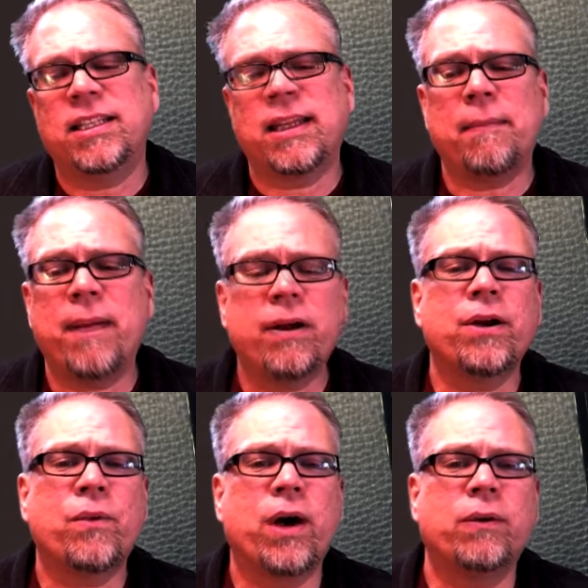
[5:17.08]

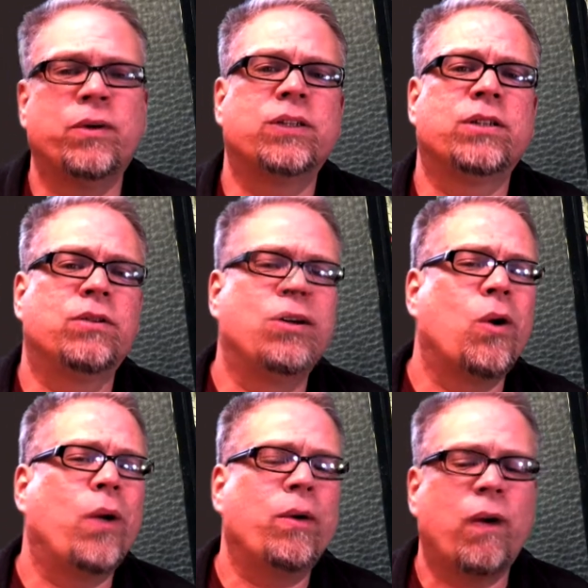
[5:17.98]
Submariner one was
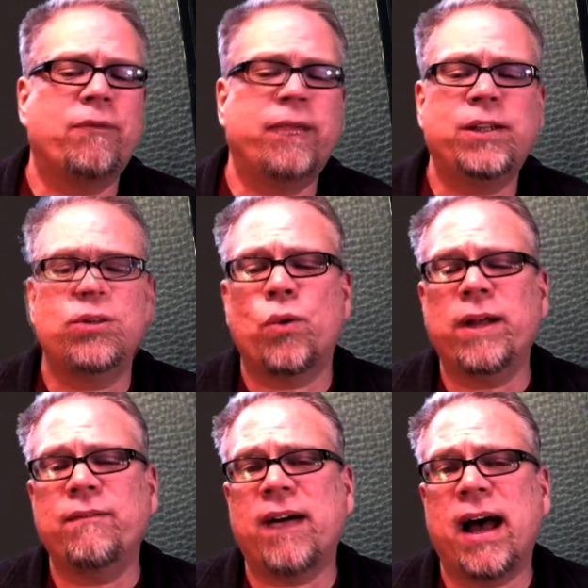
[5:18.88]
going roughly
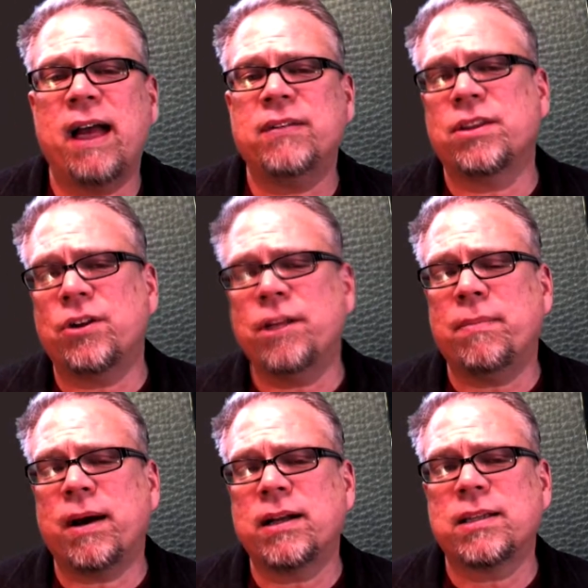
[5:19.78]
25 to 30
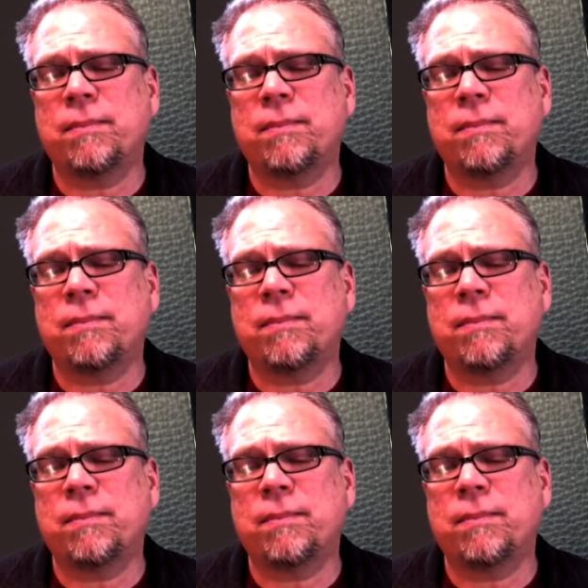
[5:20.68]
bucks a